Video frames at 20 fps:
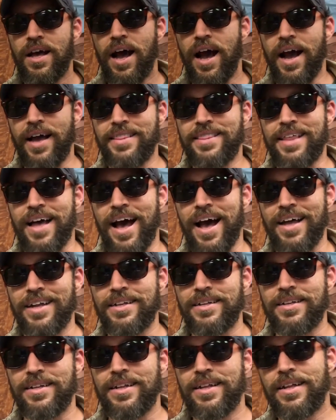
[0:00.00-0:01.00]
I thought
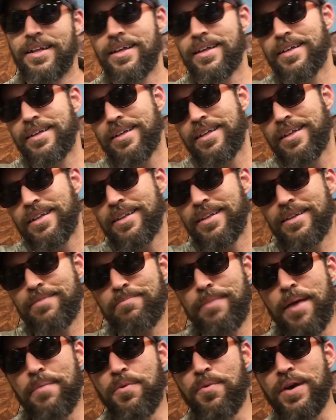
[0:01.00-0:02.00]

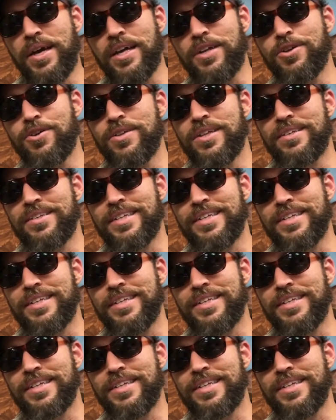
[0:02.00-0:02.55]
maybe we can do this